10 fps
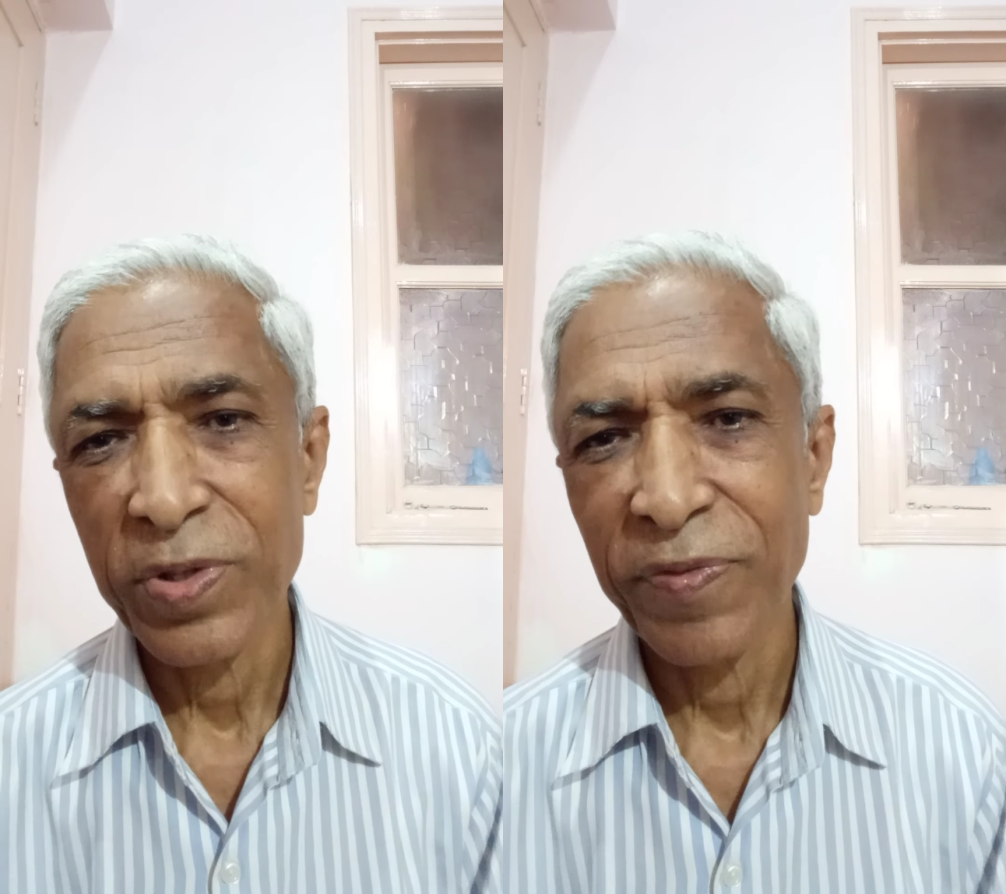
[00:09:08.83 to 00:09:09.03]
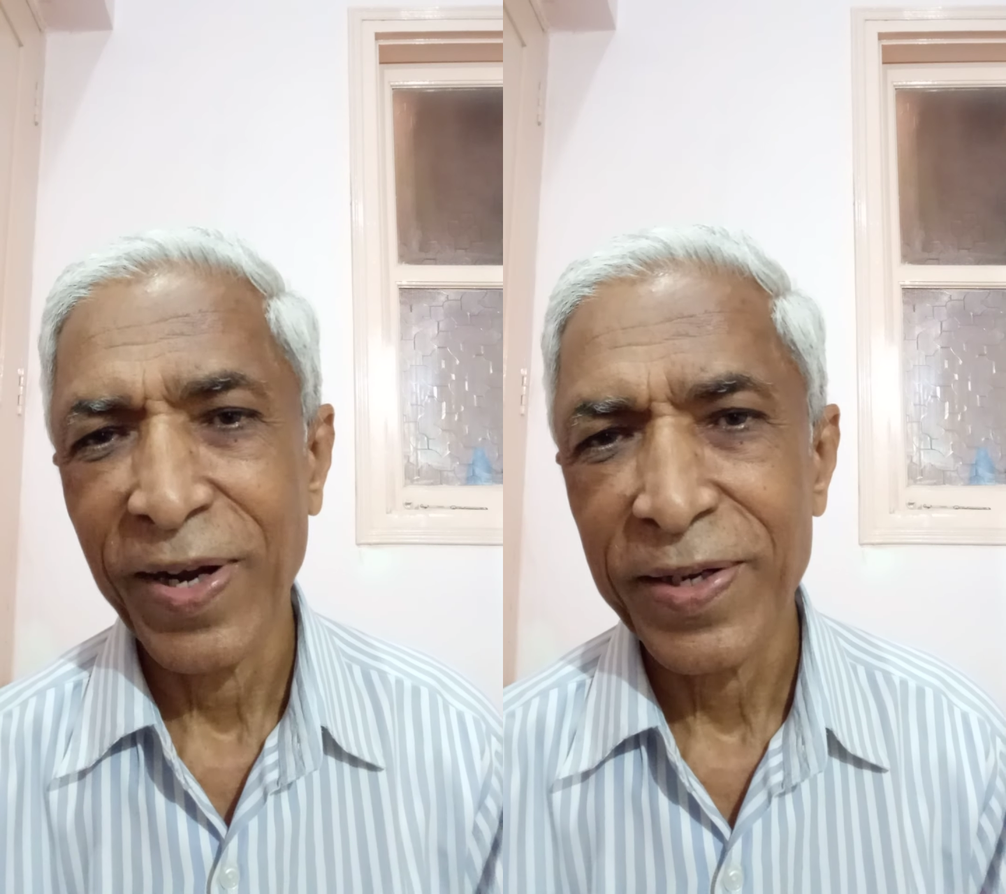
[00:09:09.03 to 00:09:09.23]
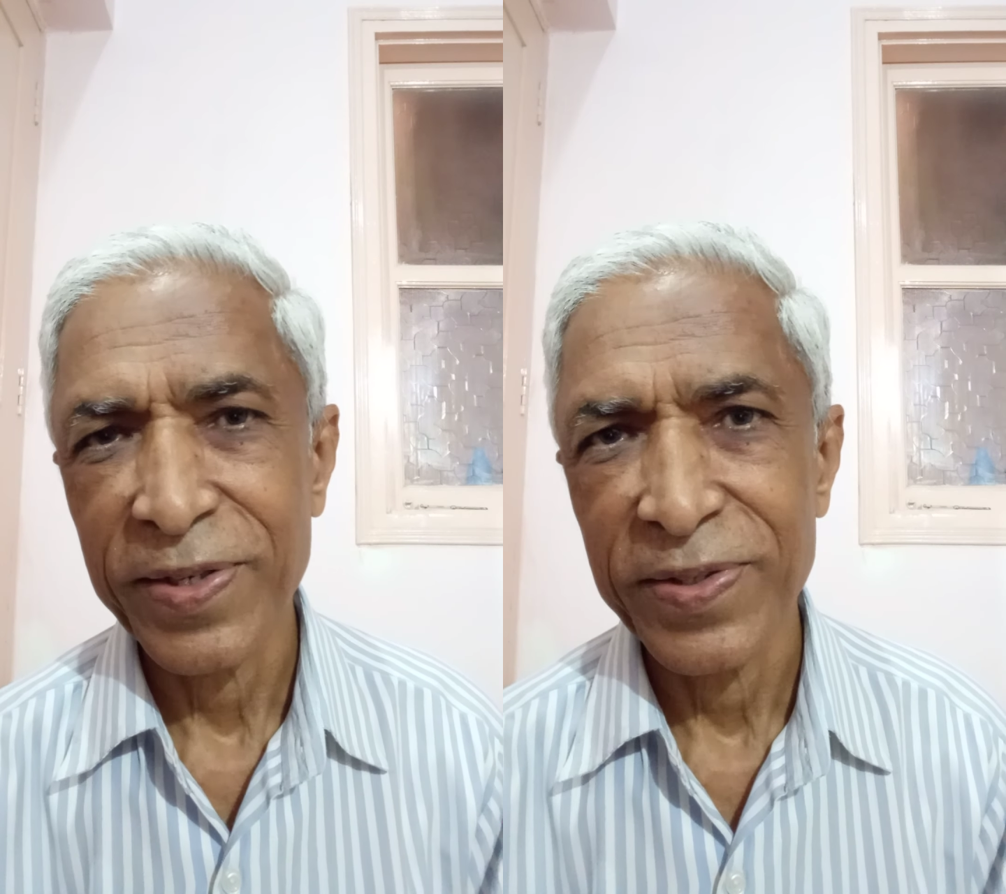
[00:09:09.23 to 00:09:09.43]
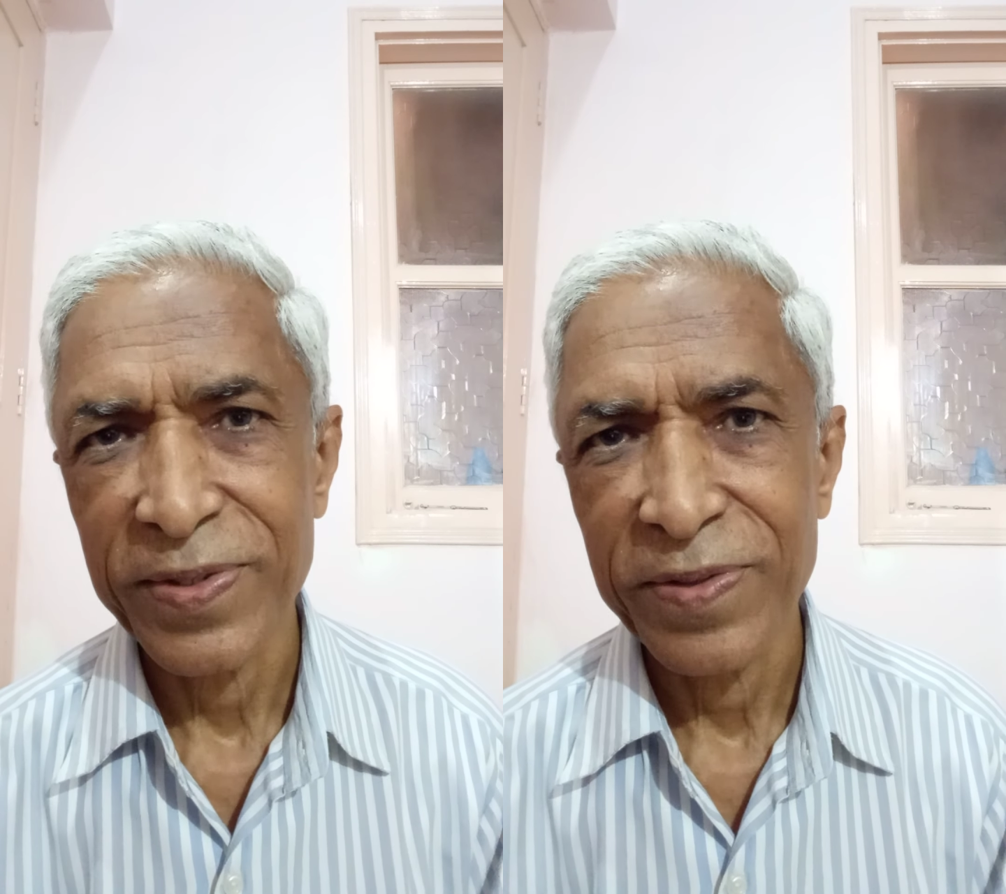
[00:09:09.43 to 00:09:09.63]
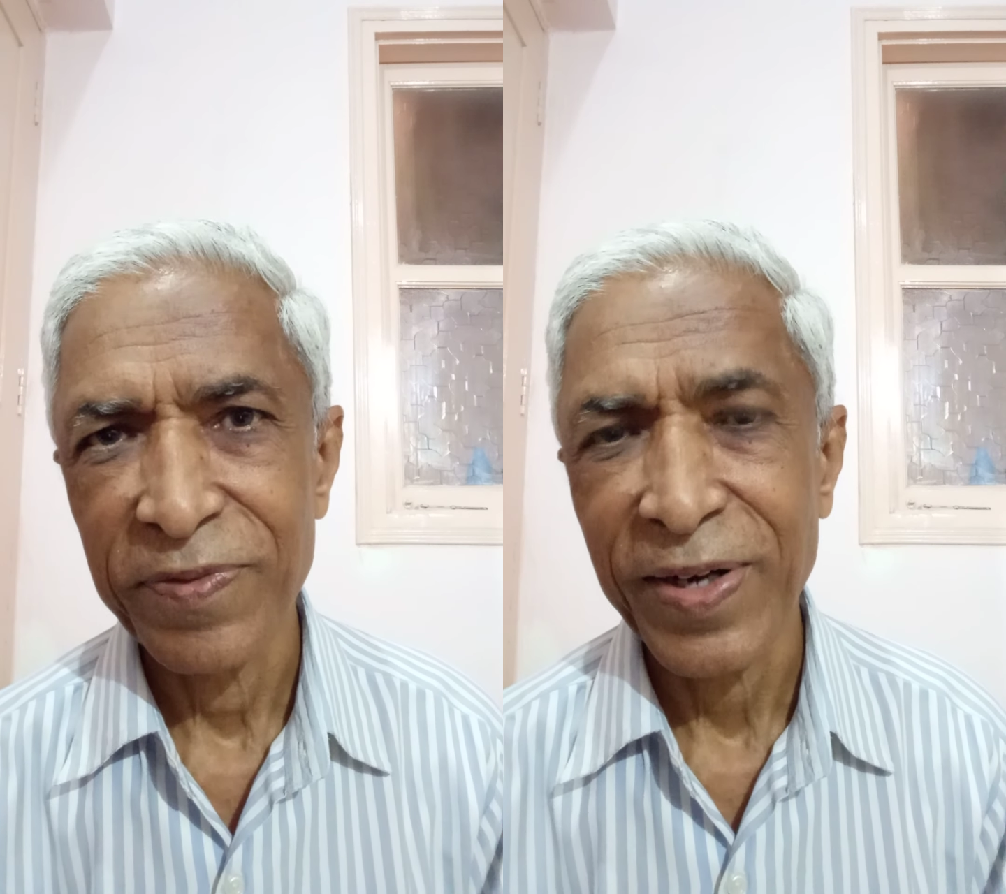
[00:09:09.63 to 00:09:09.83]
the
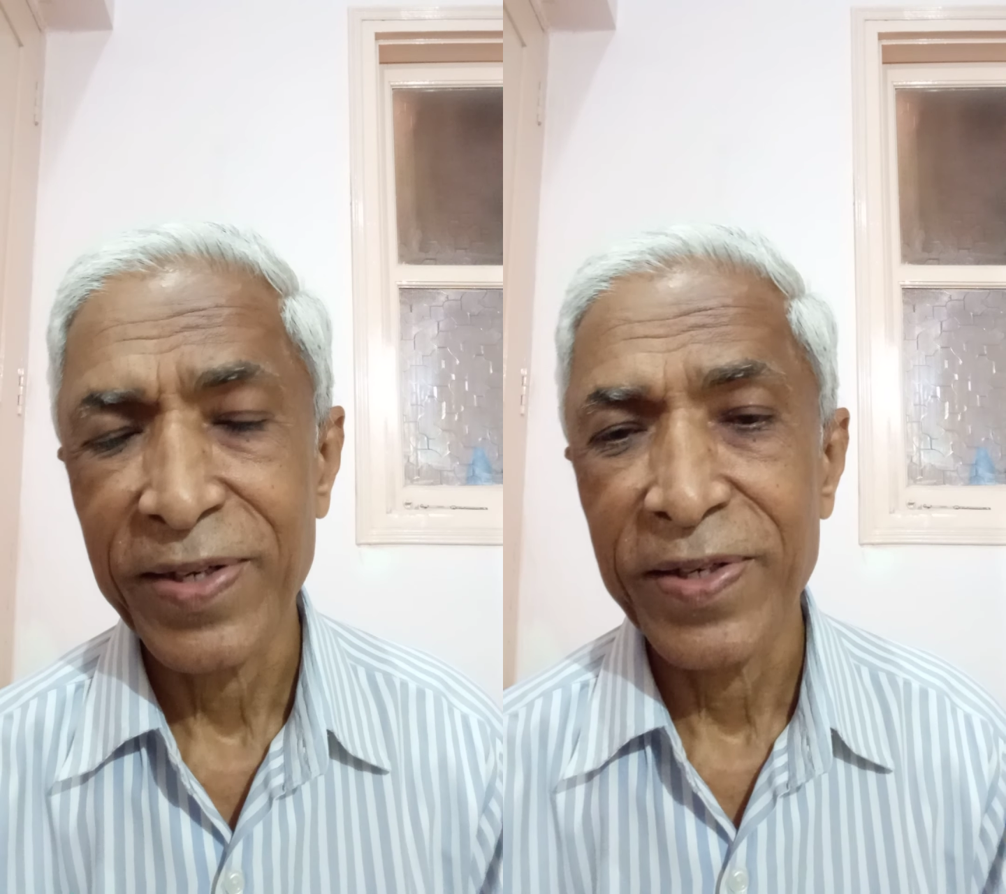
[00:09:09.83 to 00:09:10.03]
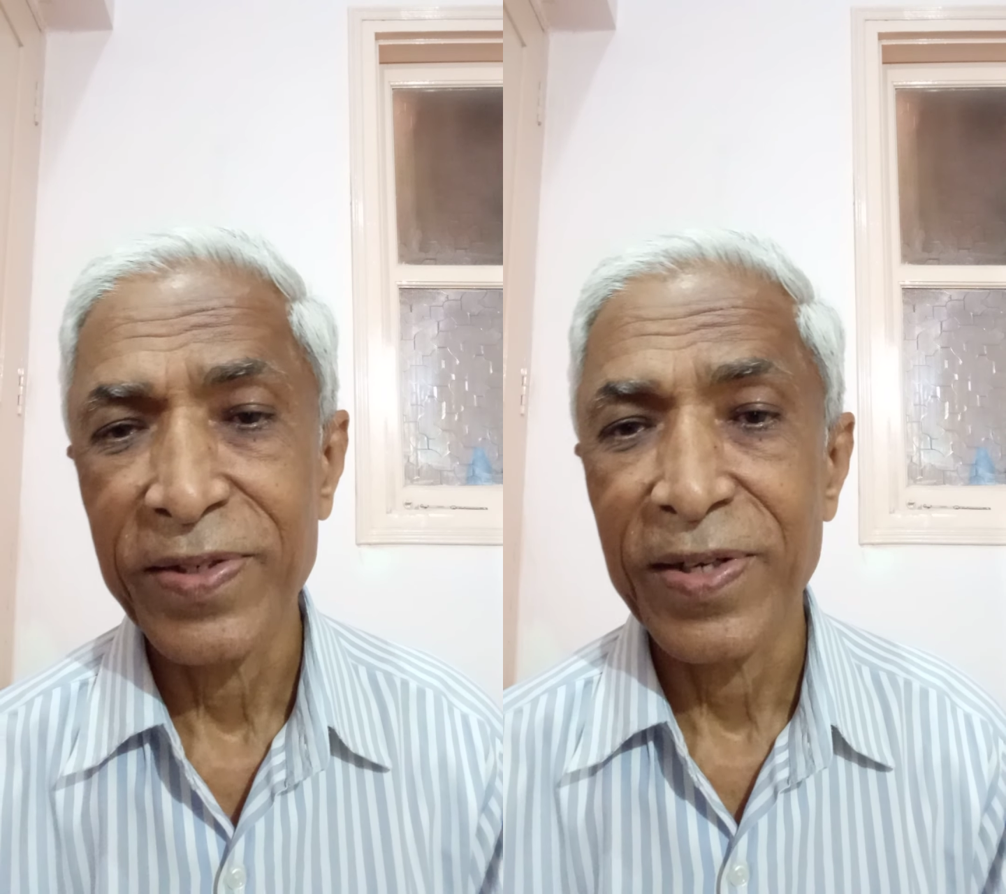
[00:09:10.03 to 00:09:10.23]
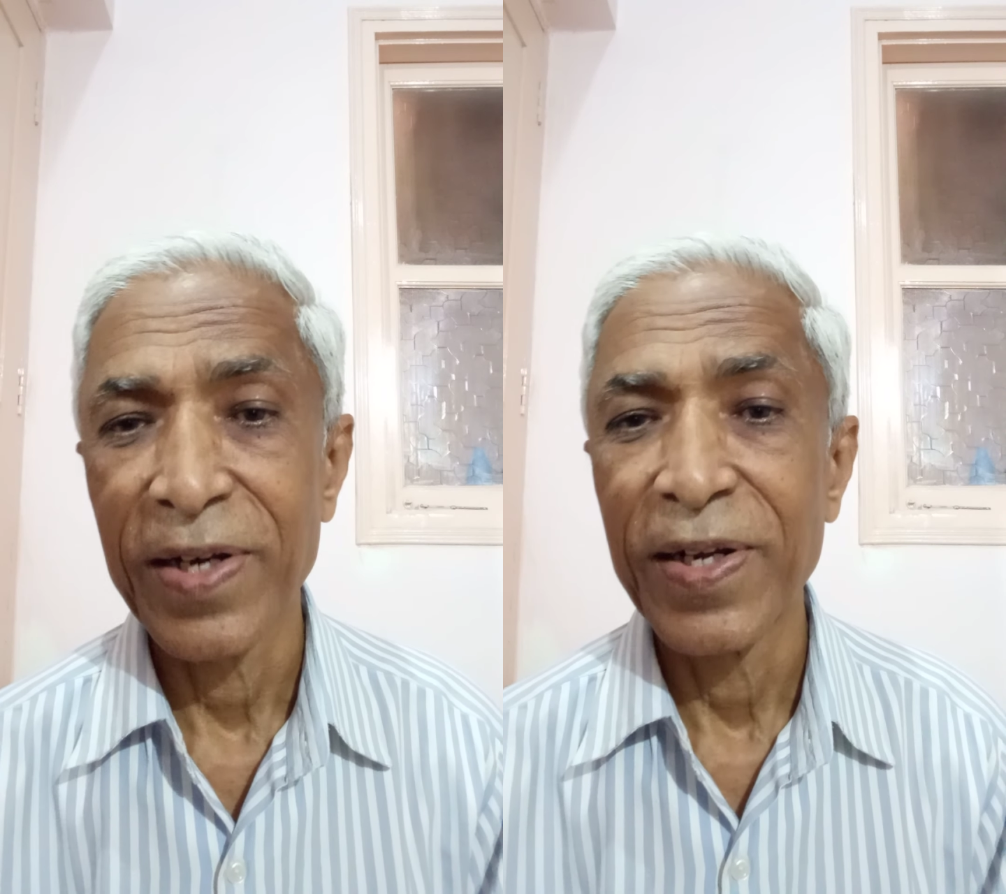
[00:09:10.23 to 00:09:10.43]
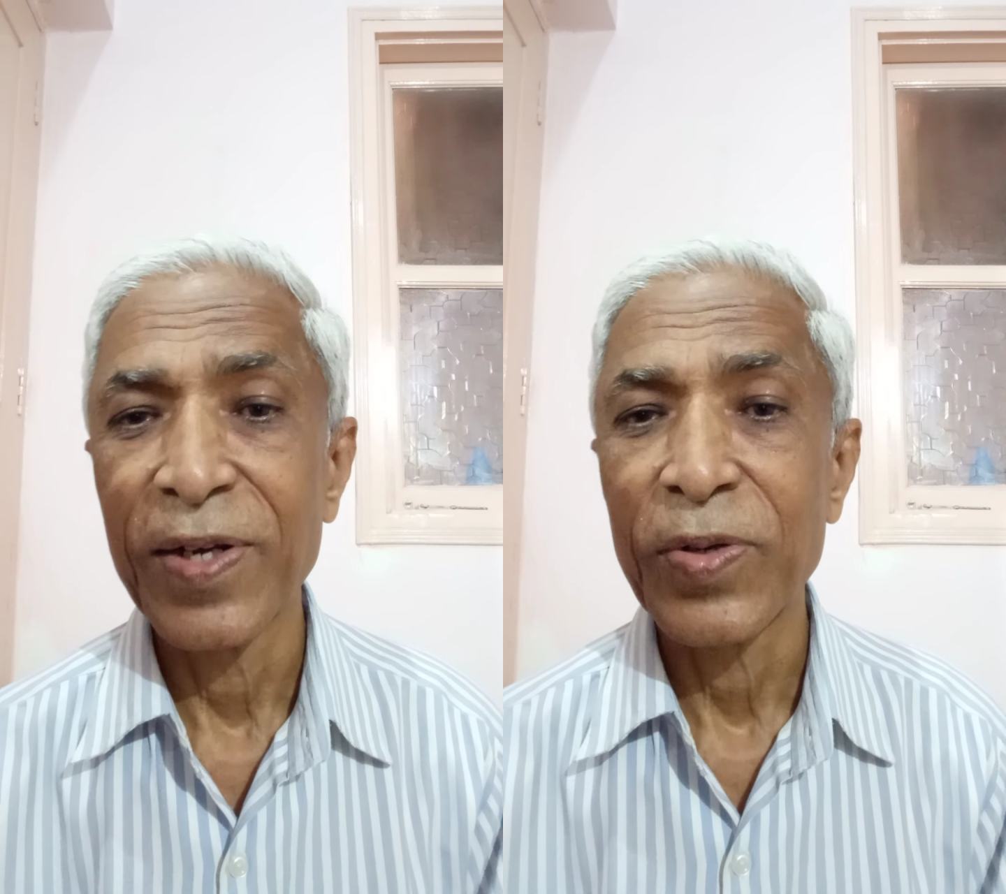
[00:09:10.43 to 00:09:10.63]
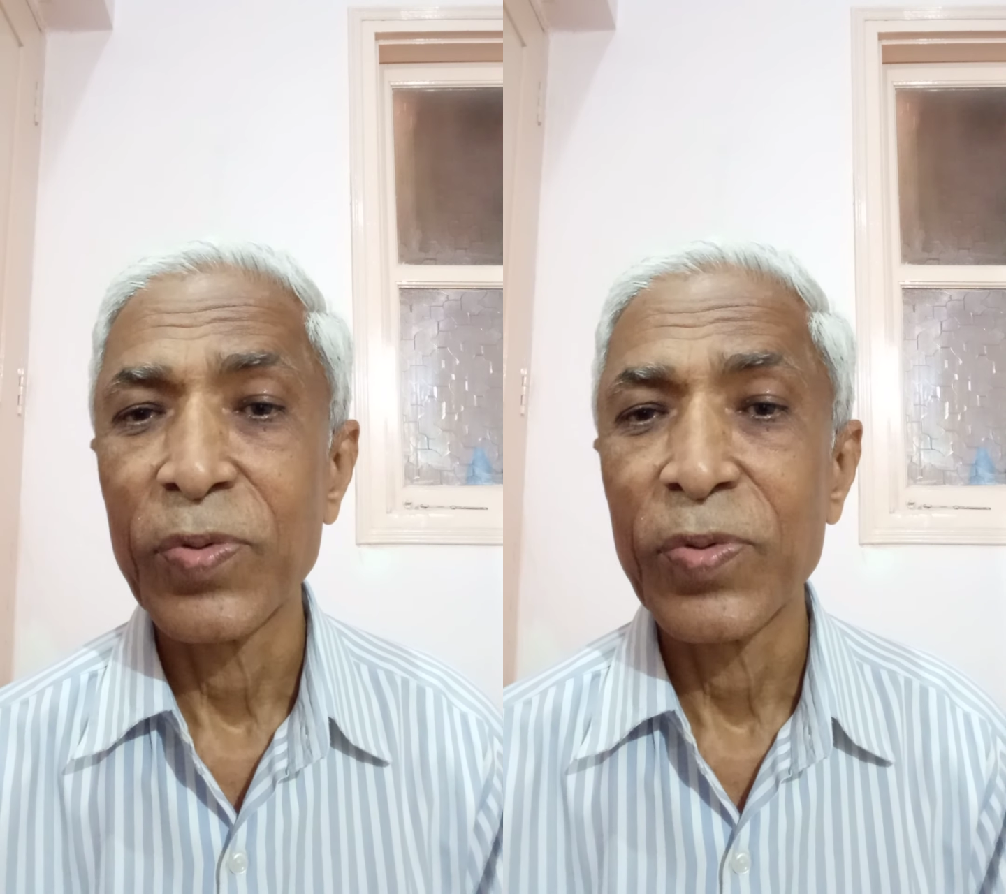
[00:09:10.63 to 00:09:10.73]
vectors leading